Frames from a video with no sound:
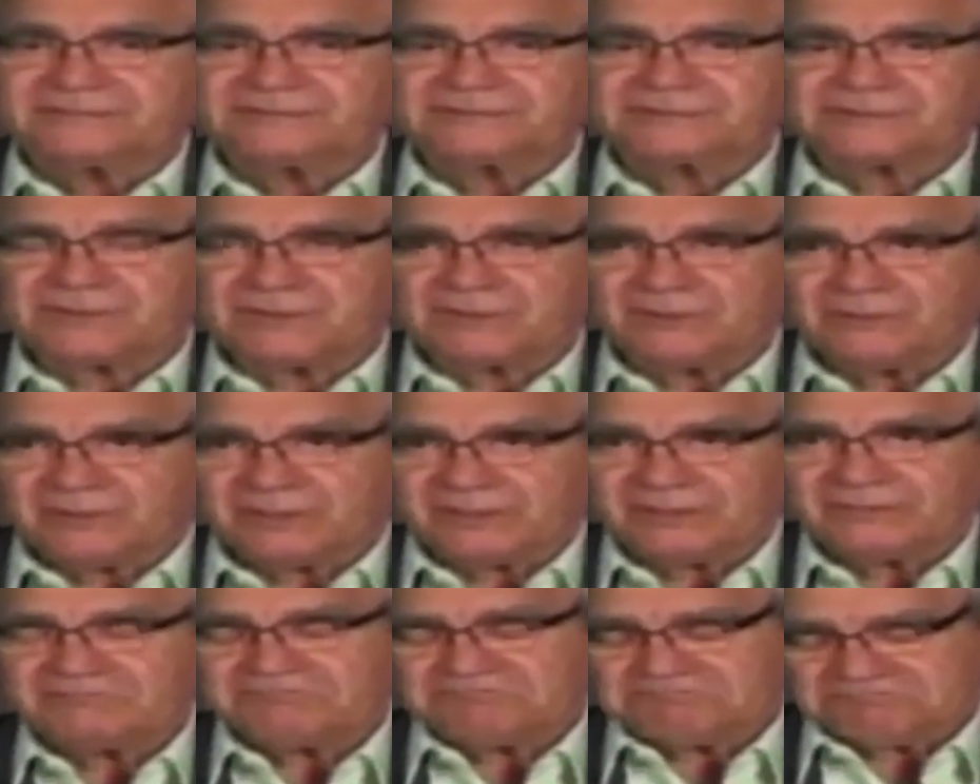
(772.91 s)
So
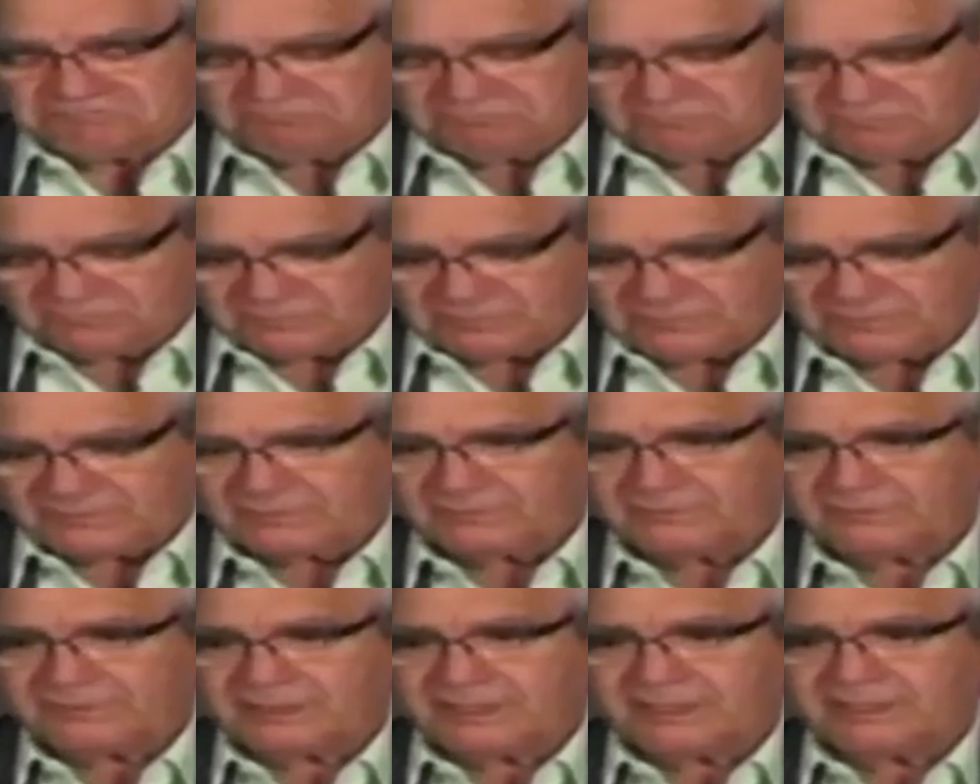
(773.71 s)
I said,
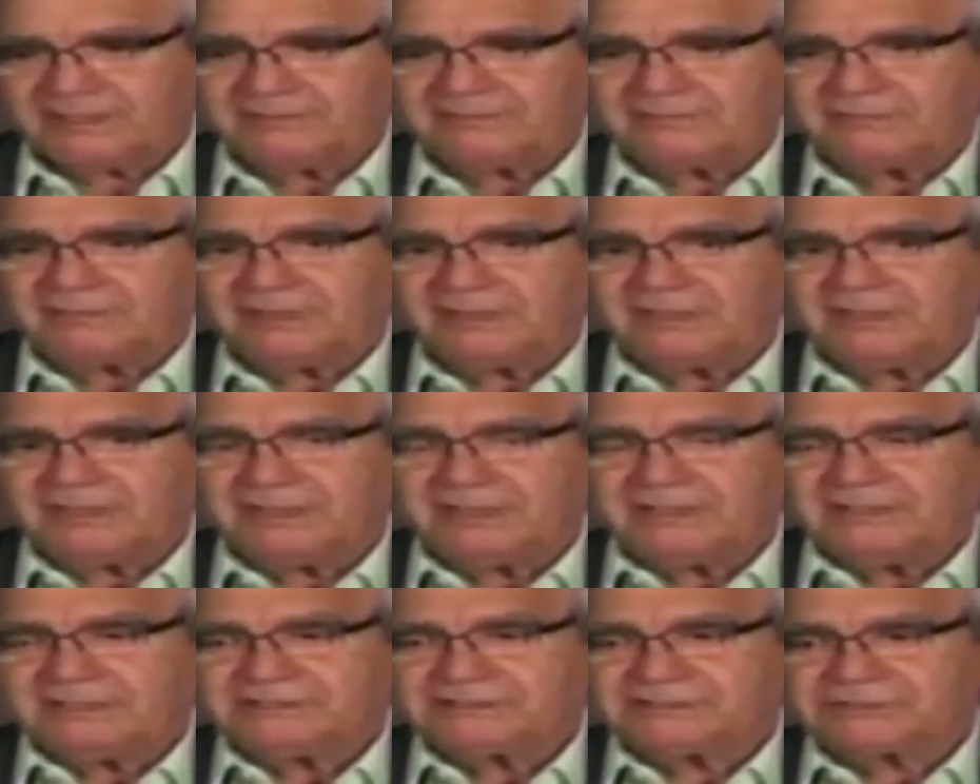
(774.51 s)
okay.
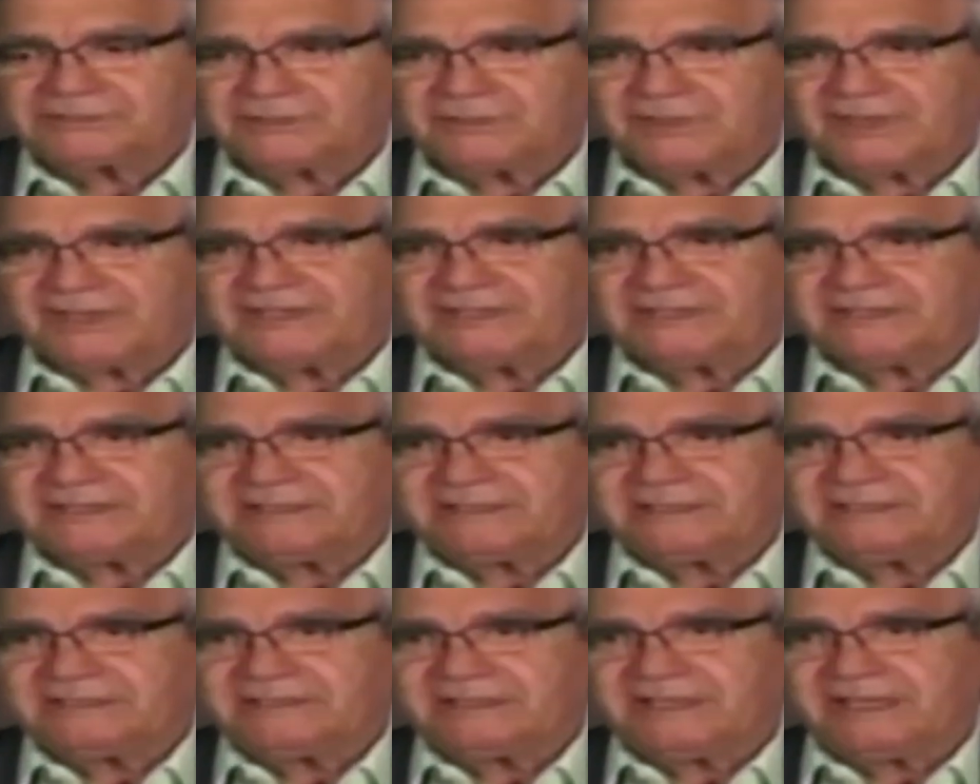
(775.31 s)
So I
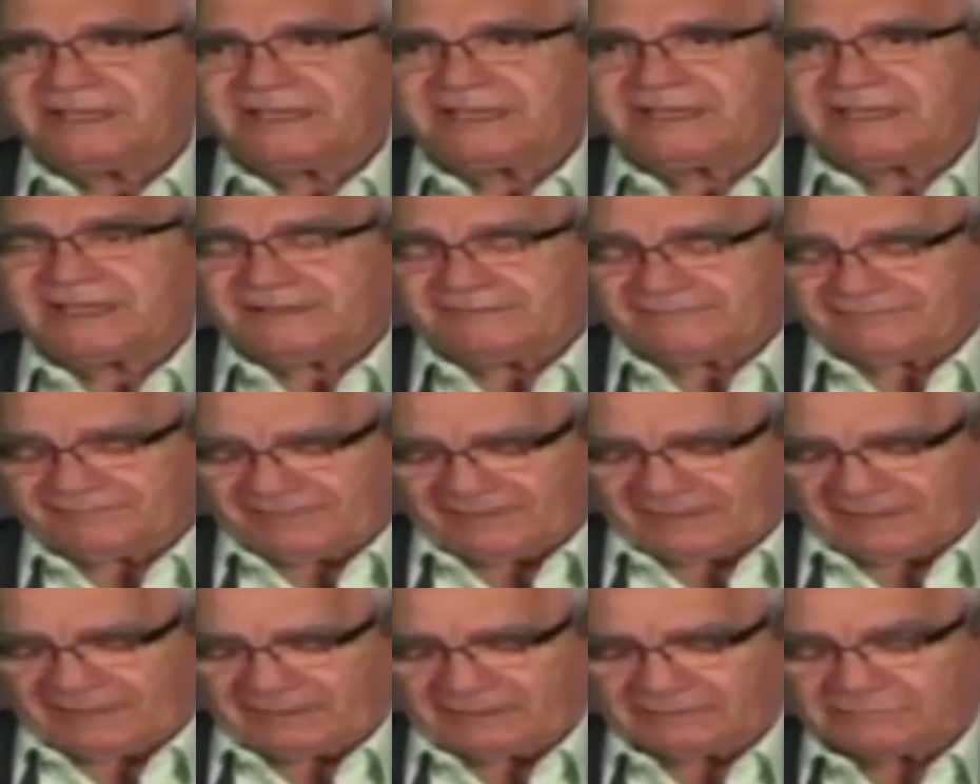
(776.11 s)
did, and I
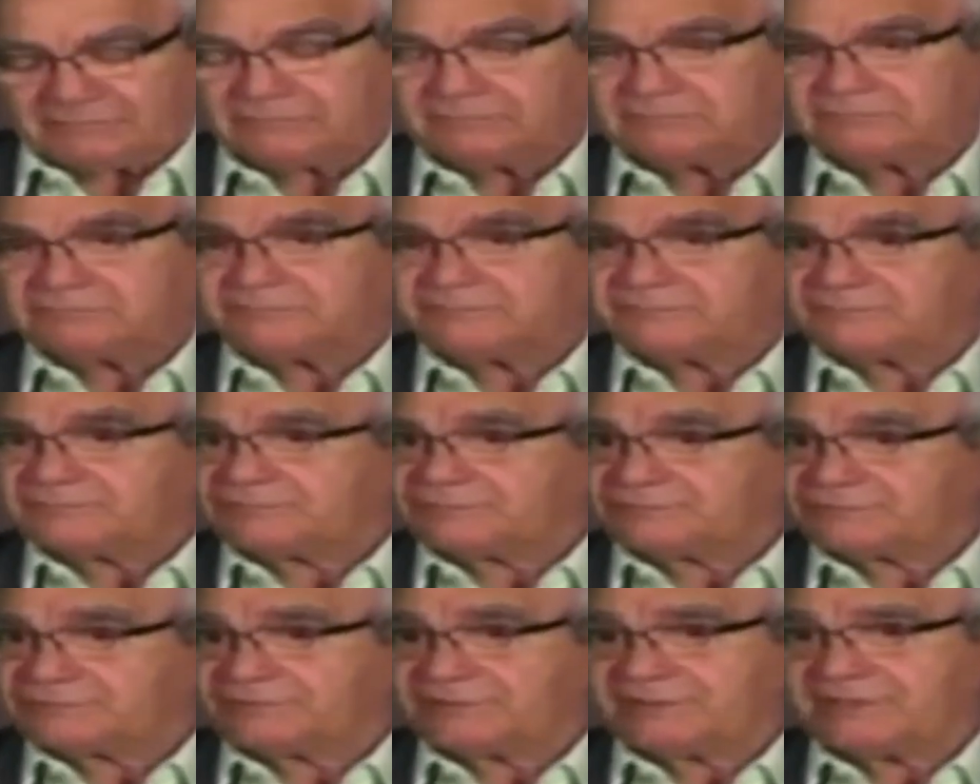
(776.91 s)
found,
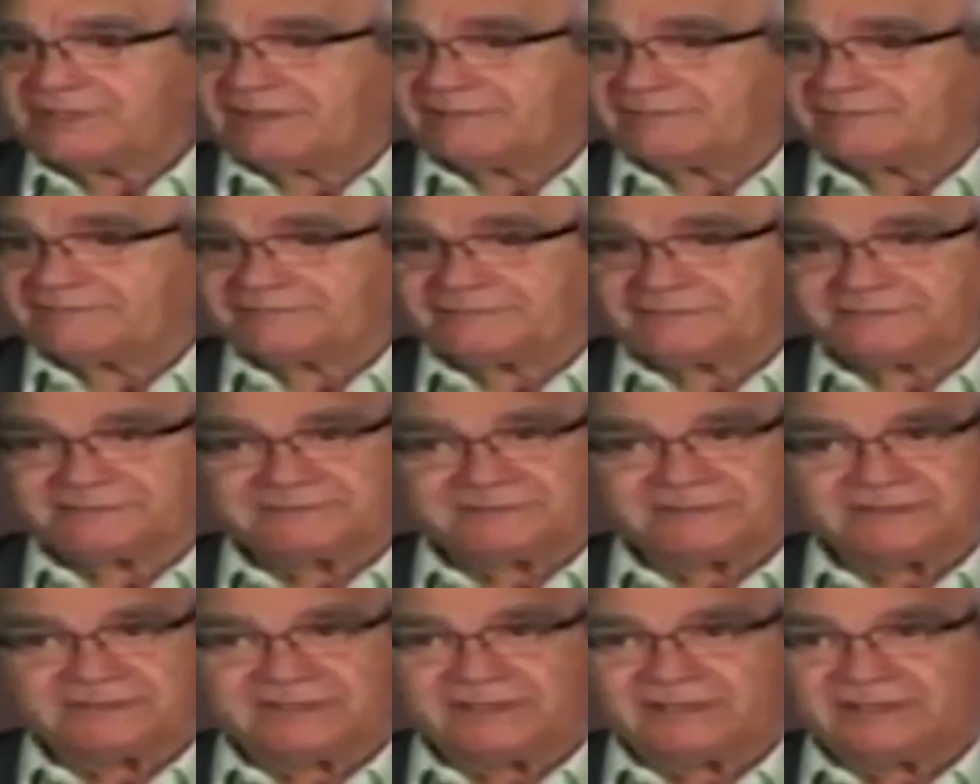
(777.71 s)
sure enough,
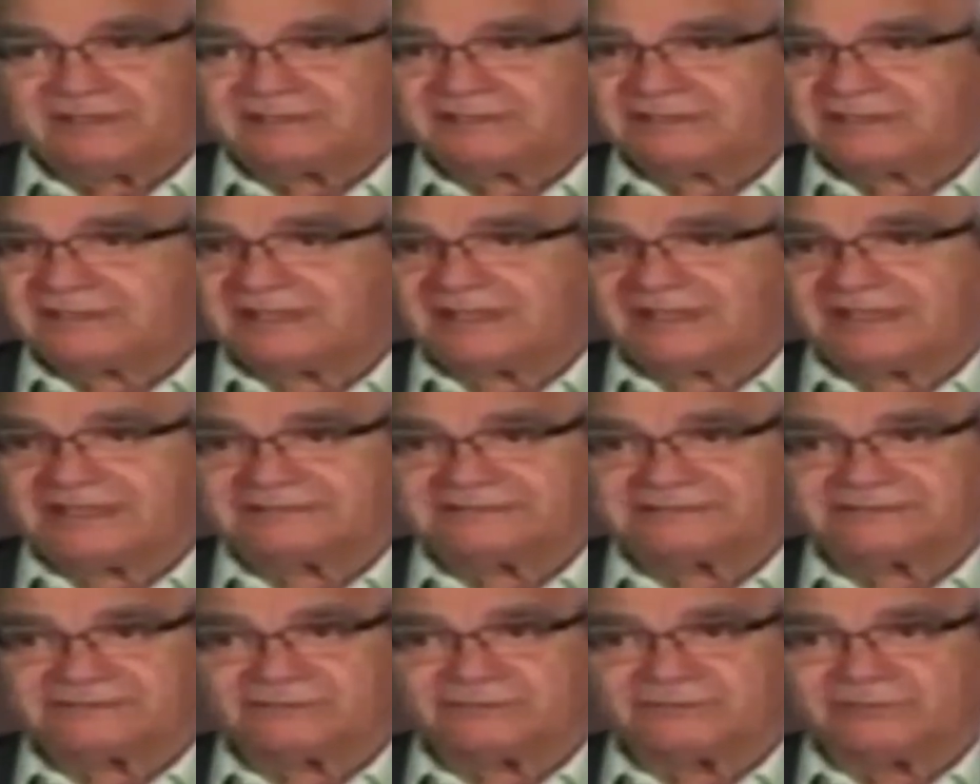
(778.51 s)
there's all
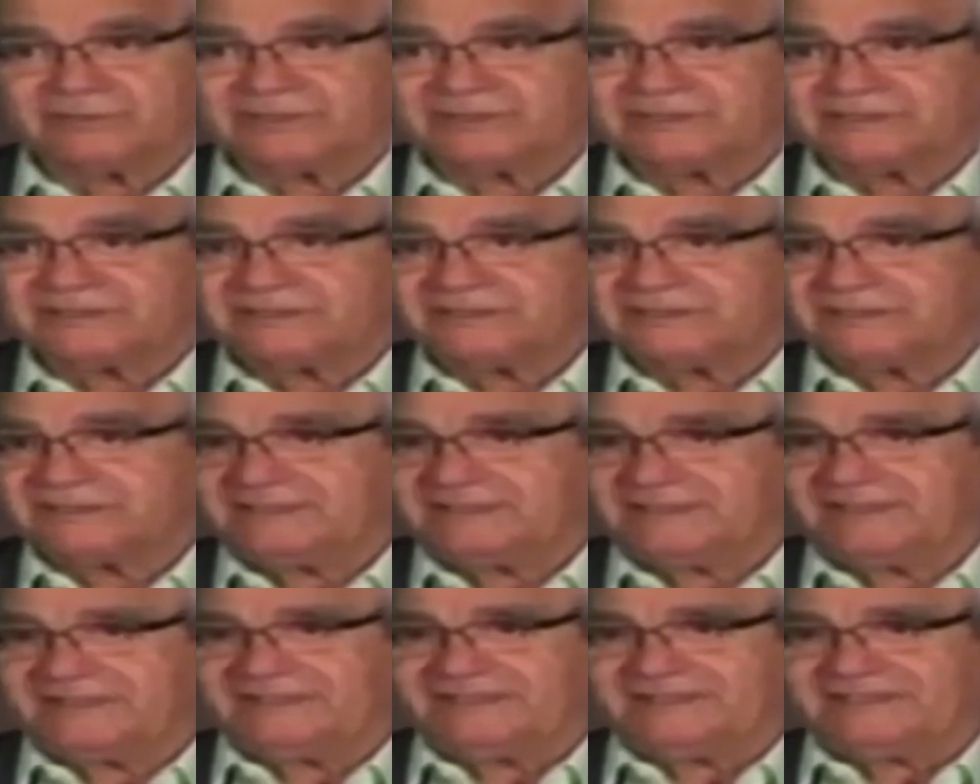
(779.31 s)
kinds of wheeling and
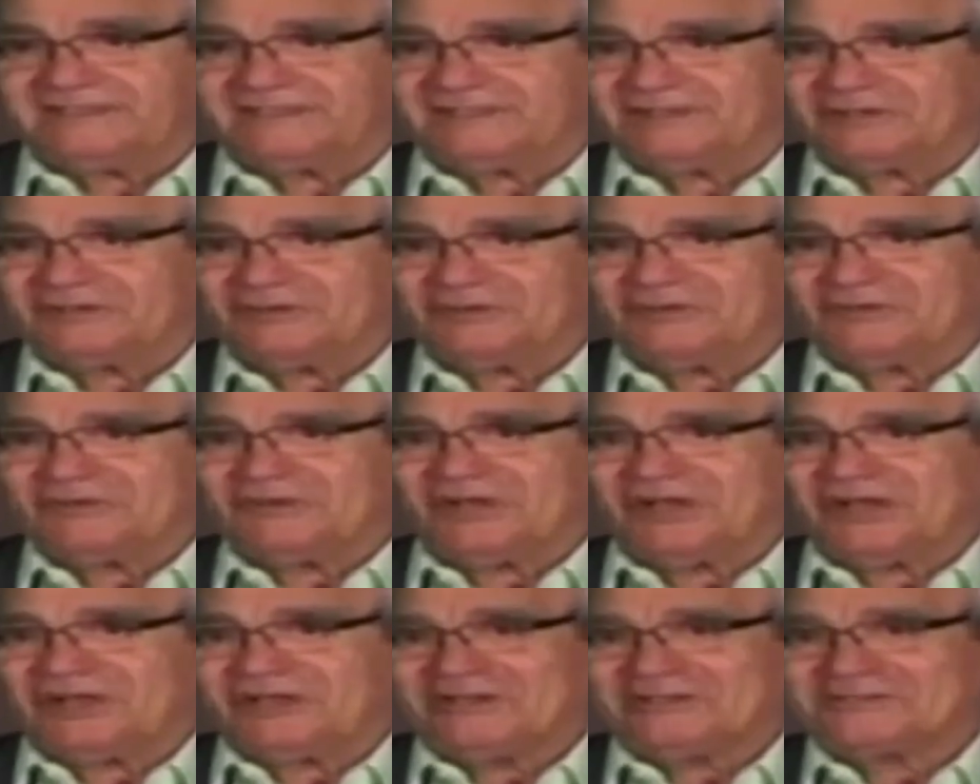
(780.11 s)
dealing going
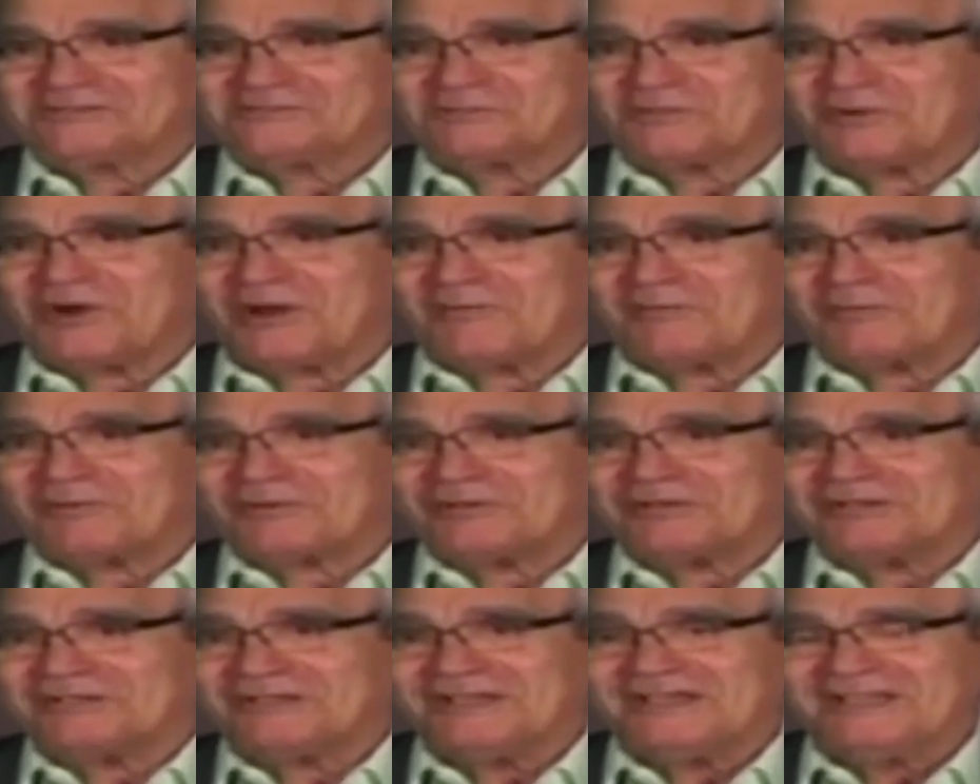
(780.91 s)
on in this
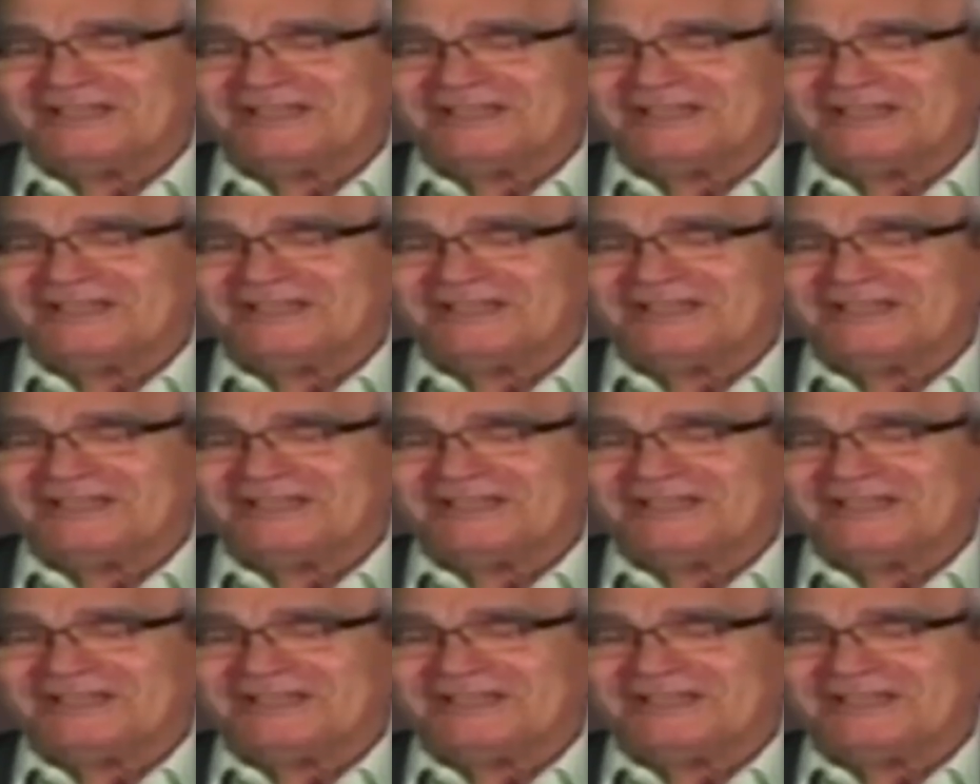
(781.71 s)
property.